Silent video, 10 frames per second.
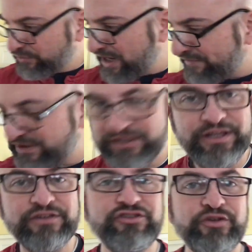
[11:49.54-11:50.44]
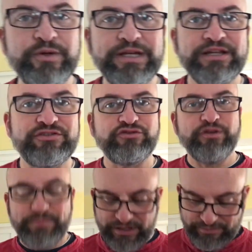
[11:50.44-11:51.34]
gravity is doing its
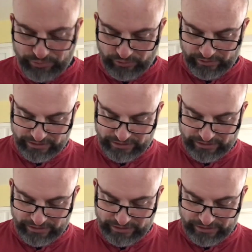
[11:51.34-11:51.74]
drippy, pulley